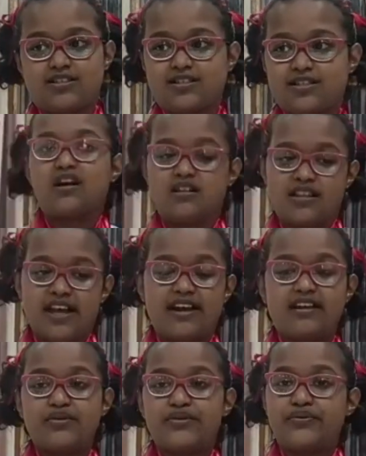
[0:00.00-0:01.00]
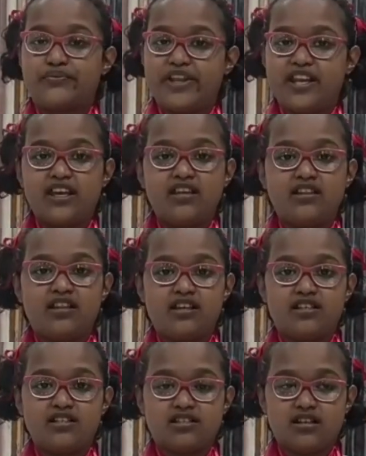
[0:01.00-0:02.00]
nice. That uh, winning
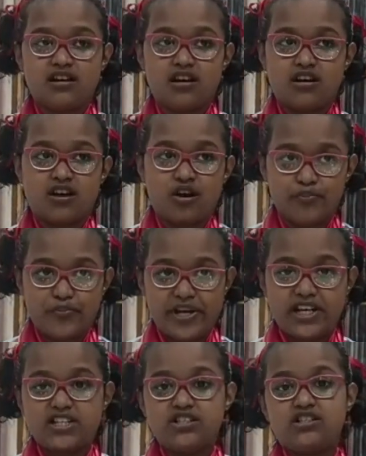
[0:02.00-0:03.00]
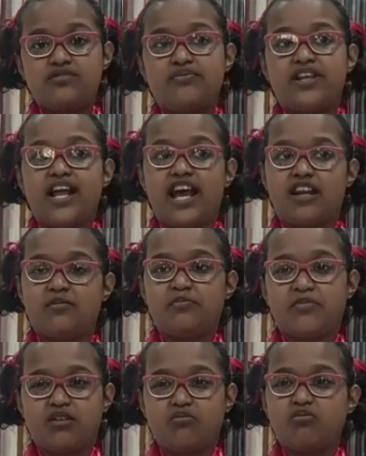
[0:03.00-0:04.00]
this uh, competition will help
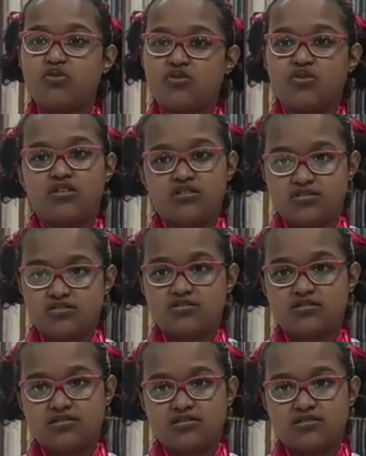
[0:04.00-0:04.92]
me more also. In,